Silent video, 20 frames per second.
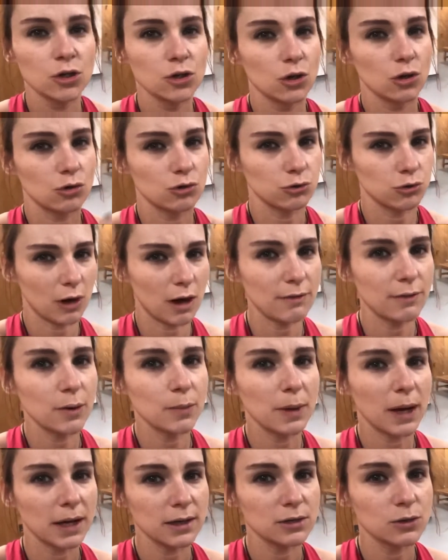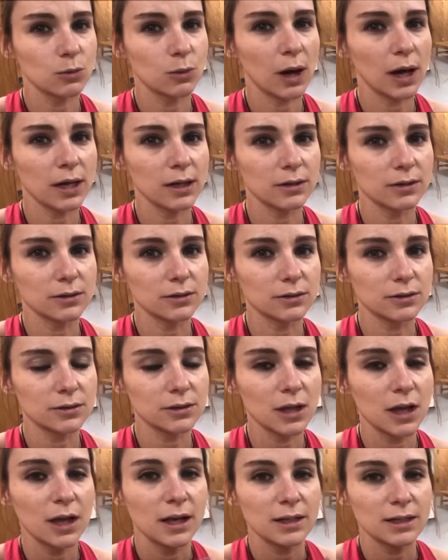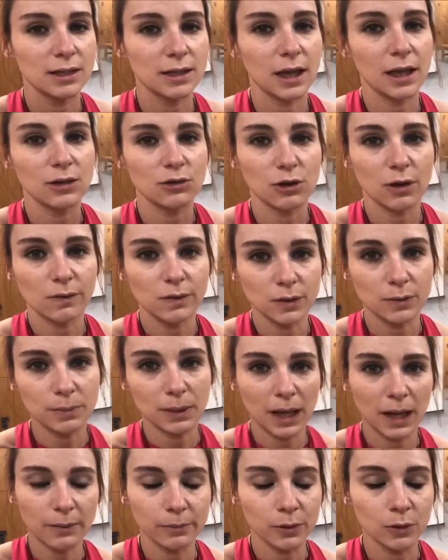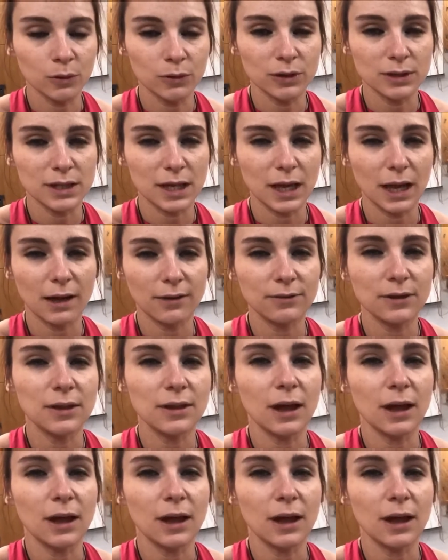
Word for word: to travel back to Wales to then travel to Blackpool the day after.